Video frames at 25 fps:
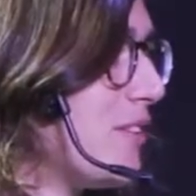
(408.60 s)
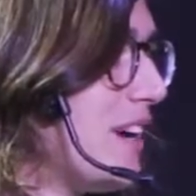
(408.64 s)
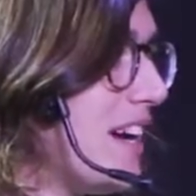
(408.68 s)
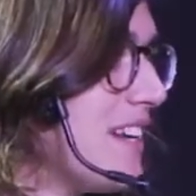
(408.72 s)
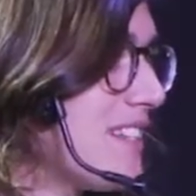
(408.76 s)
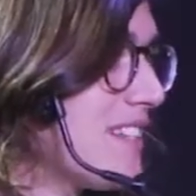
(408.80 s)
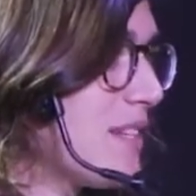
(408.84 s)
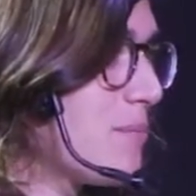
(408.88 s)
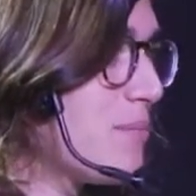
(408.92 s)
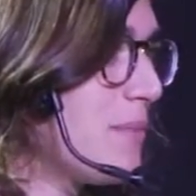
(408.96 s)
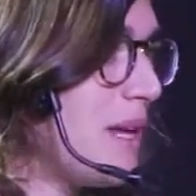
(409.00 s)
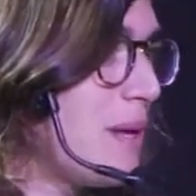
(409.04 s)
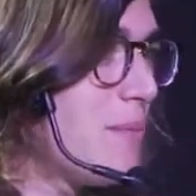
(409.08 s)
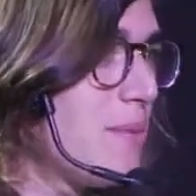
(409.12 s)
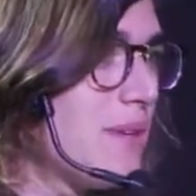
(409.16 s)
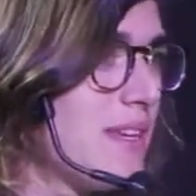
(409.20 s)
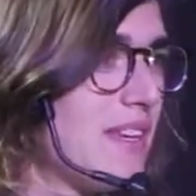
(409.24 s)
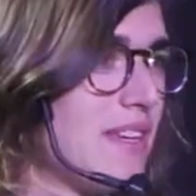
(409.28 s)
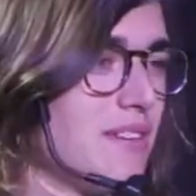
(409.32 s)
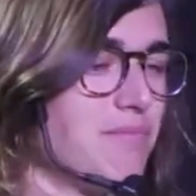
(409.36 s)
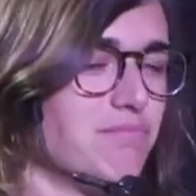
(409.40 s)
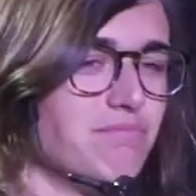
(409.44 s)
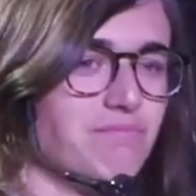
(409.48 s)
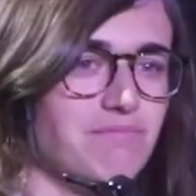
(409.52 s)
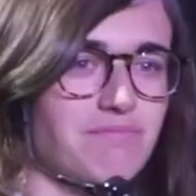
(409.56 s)
right? That
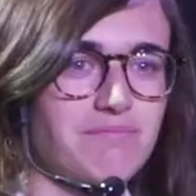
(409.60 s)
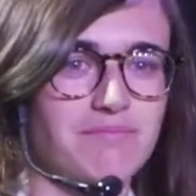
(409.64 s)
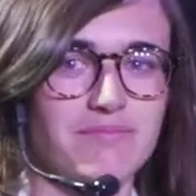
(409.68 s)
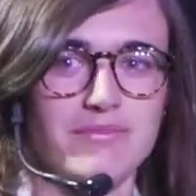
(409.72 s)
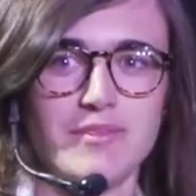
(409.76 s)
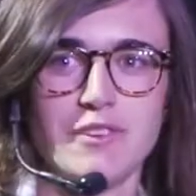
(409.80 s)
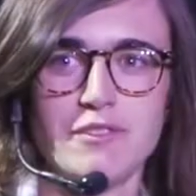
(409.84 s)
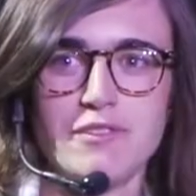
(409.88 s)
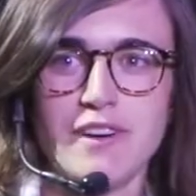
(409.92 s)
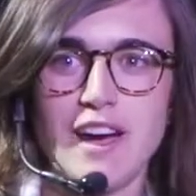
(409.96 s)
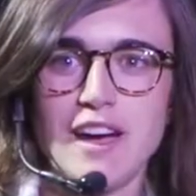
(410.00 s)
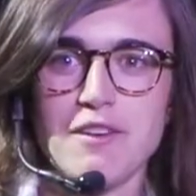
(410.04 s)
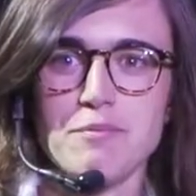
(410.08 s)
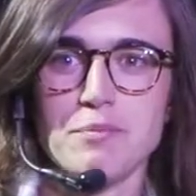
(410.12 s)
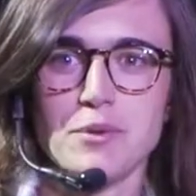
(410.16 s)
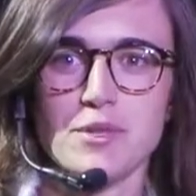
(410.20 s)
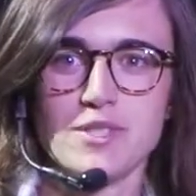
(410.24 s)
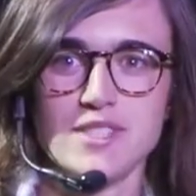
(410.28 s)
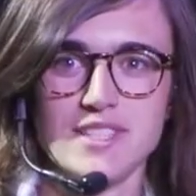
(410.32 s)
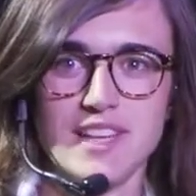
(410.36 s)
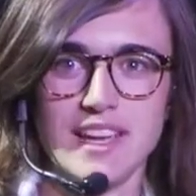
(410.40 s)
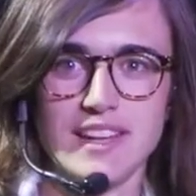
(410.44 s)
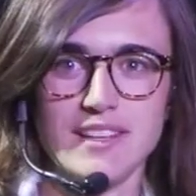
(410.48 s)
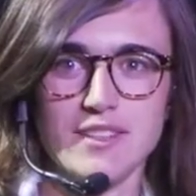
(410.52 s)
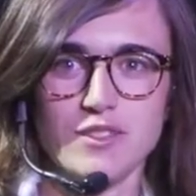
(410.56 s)
maybe
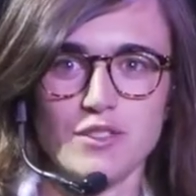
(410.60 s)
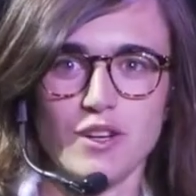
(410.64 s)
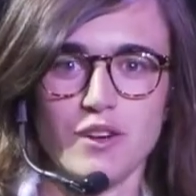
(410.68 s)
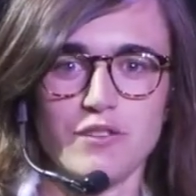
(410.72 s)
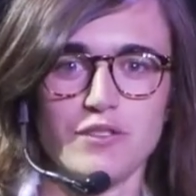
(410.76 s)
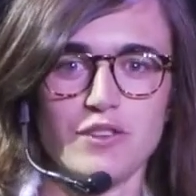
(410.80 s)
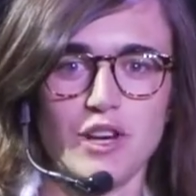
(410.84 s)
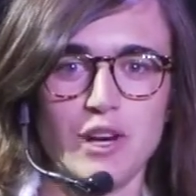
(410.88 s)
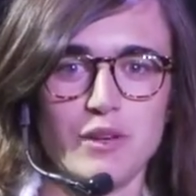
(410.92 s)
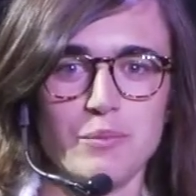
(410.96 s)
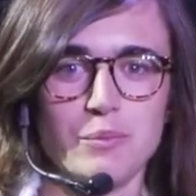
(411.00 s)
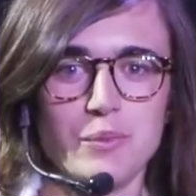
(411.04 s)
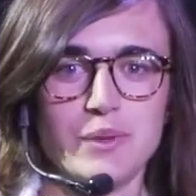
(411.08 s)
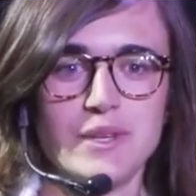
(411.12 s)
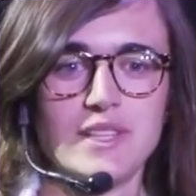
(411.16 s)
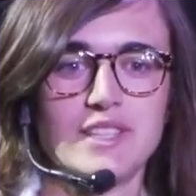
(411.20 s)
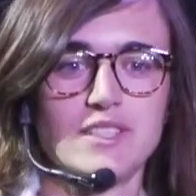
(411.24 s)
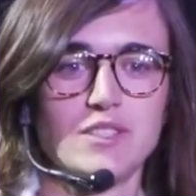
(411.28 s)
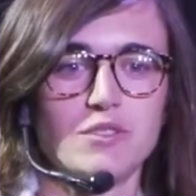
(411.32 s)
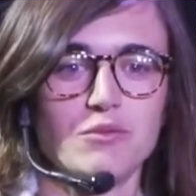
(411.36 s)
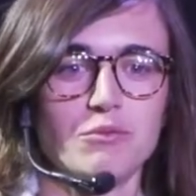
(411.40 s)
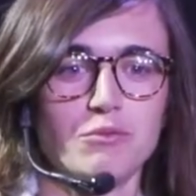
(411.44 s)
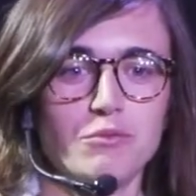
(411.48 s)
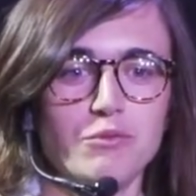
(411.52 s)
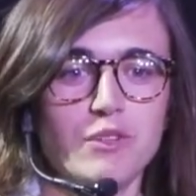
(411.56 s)
5% of
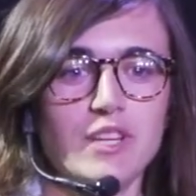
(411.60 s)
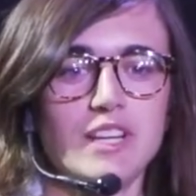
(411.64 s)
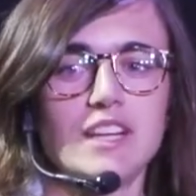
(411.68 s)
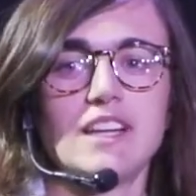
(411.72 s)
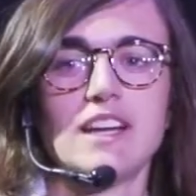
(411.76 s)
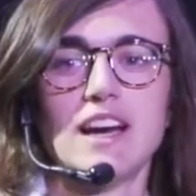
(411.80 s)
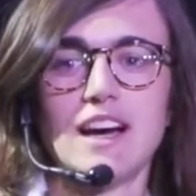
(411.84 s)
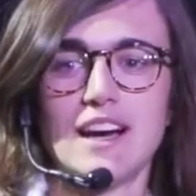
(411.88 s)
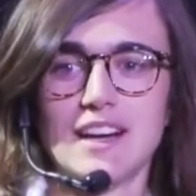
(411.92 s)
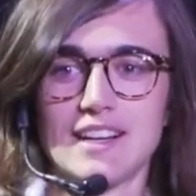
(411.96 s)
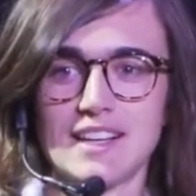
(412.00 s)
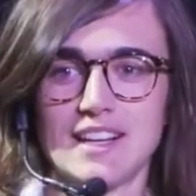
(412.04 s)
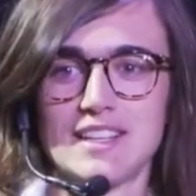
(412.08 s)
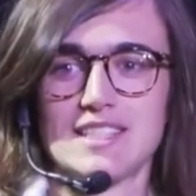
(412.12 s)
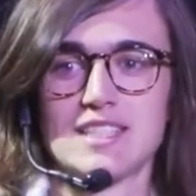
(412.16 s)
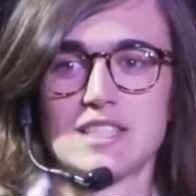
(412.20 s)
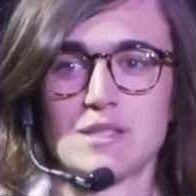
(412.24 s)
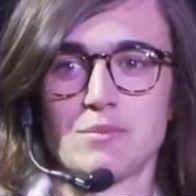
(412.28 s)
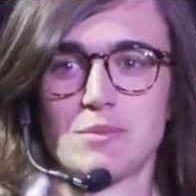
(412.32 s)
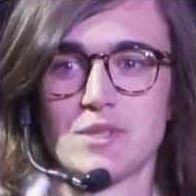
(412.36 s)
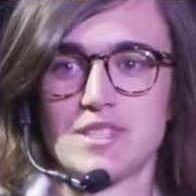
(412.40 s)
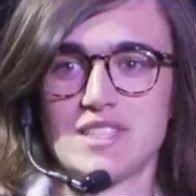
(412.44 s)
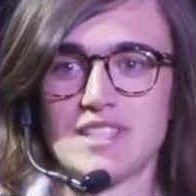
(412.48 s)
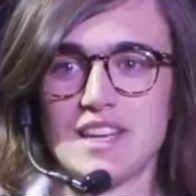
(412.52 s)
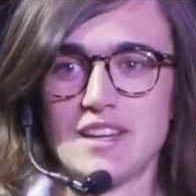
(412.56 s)
companies really are
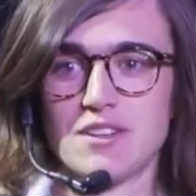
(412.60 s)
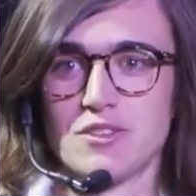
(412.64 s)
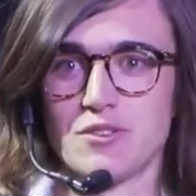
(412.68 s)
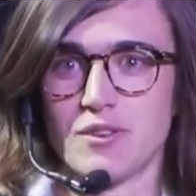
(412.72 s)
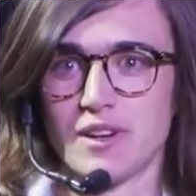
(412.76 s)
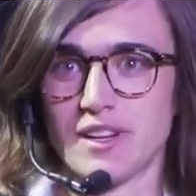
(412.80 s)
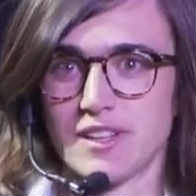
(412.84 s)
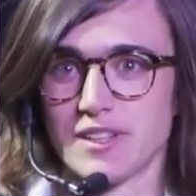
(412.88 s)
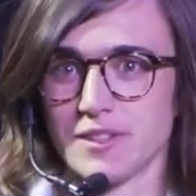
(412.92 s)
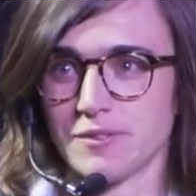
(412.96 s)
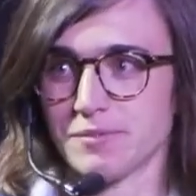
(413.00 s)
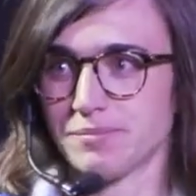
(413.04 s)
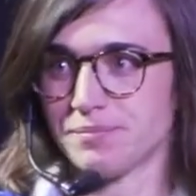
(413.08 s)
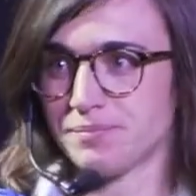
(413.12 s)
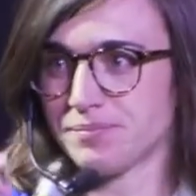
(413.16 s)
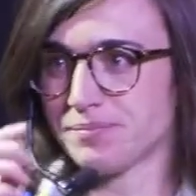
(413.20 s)
customer-centric.